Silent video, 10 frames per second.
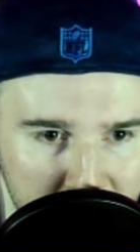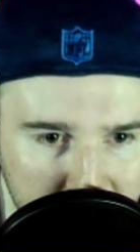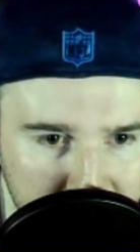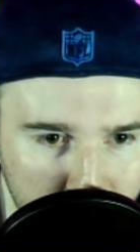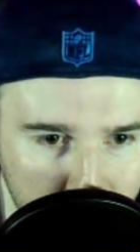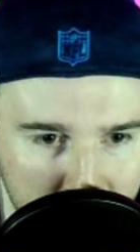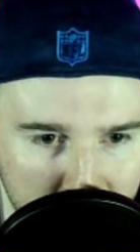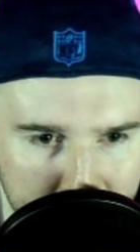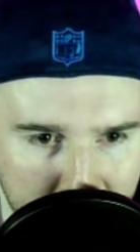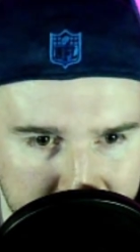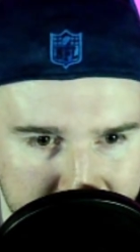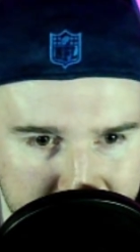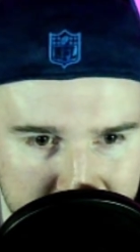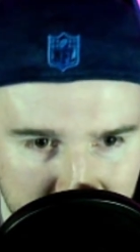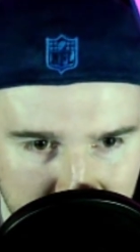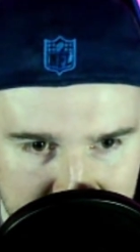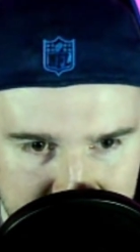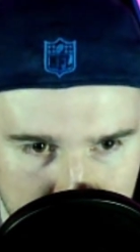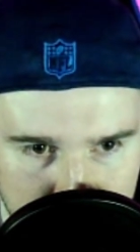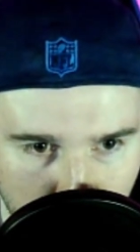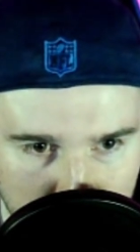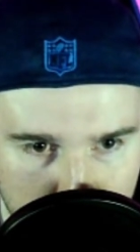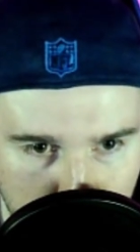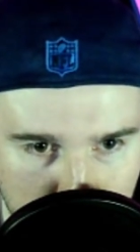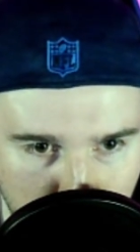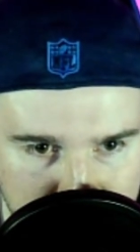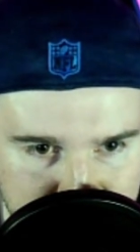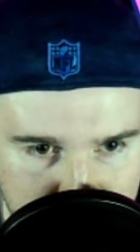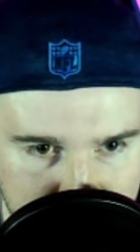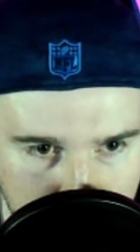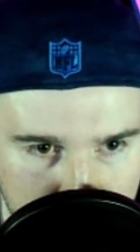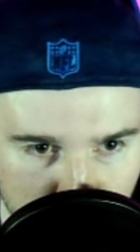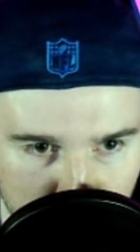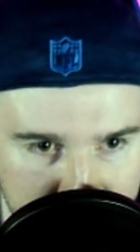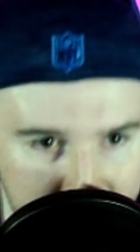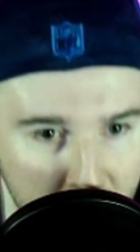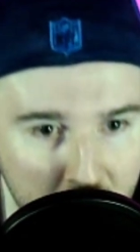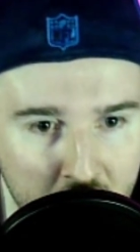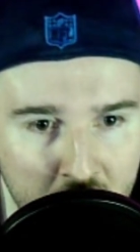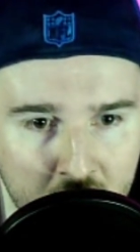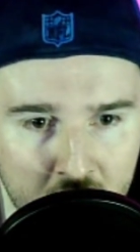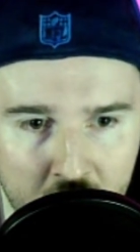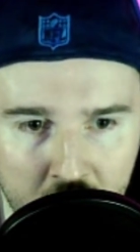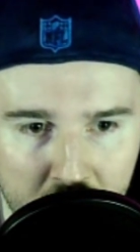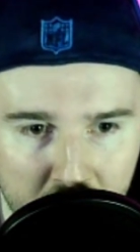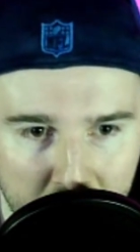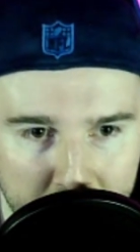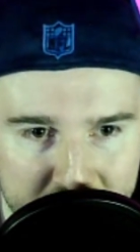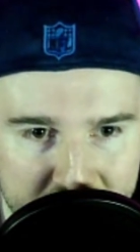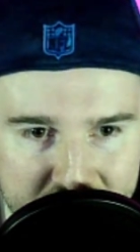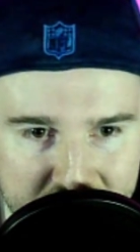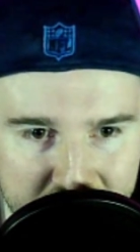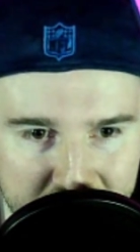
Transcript: Florida coming off, a nice little 4-game win streak for Florida here. Columbus